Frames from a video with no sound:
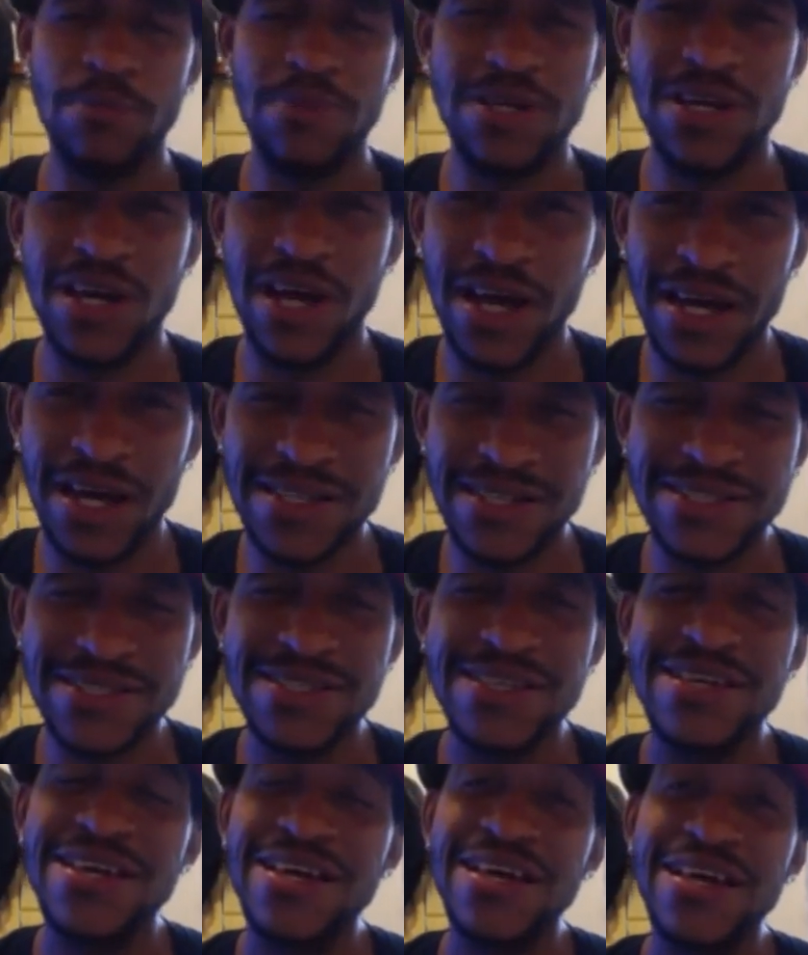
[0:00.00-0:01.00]
because
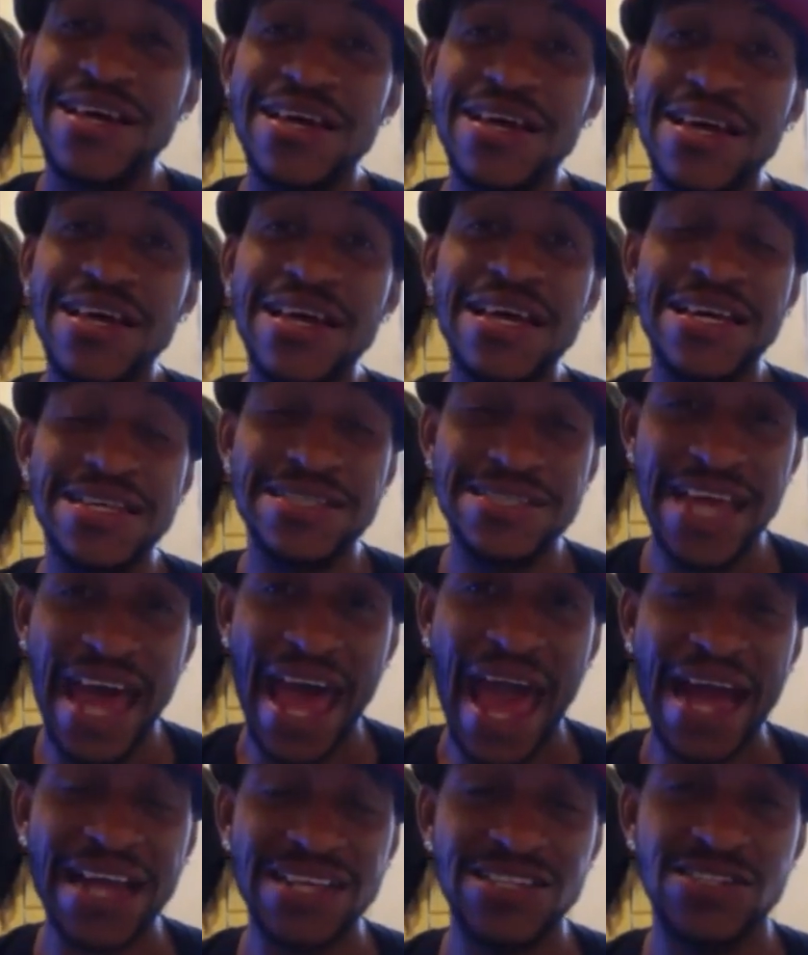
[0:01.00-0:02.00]
his
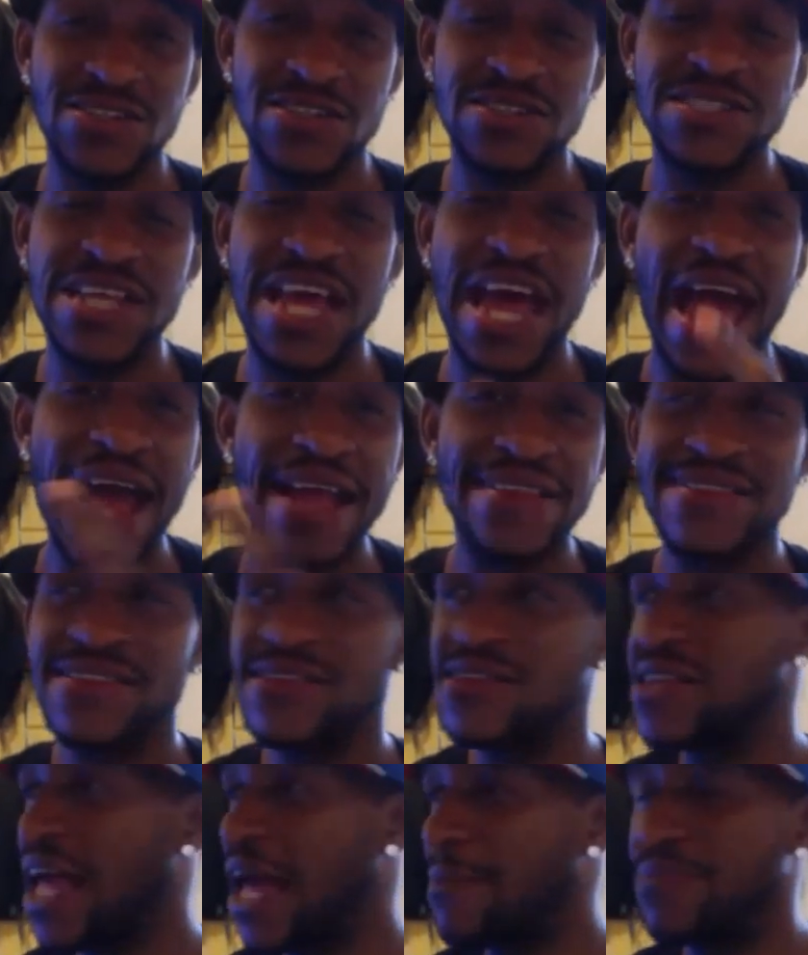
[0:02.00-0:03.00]
actions at
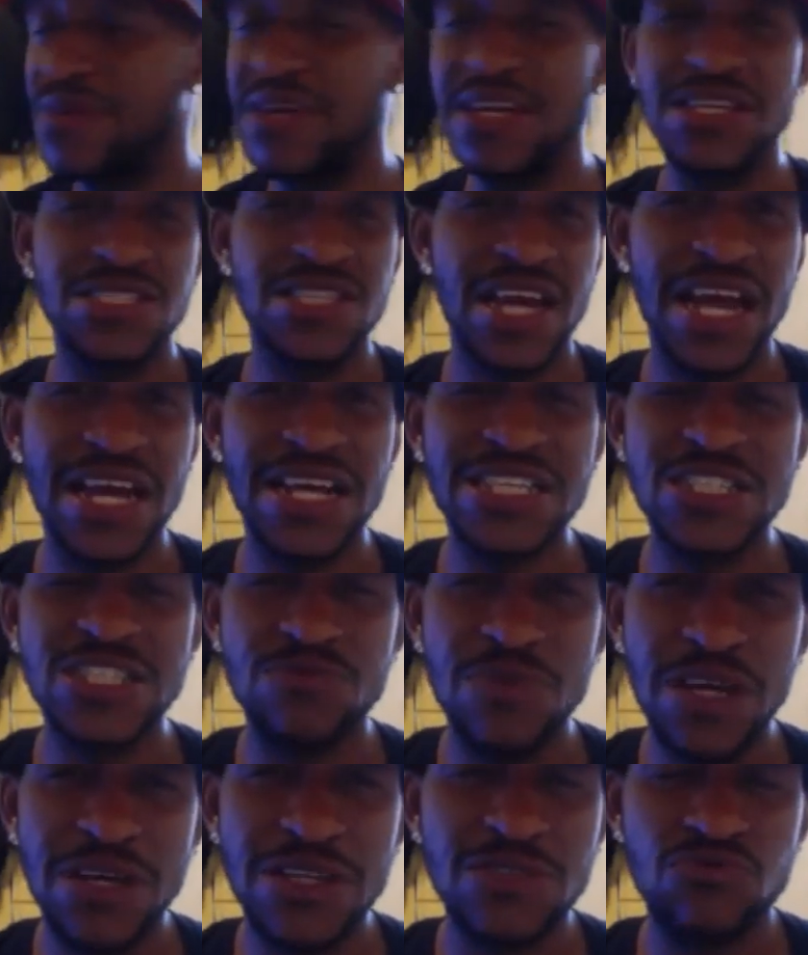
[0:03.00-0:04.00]
that PJ and Smith's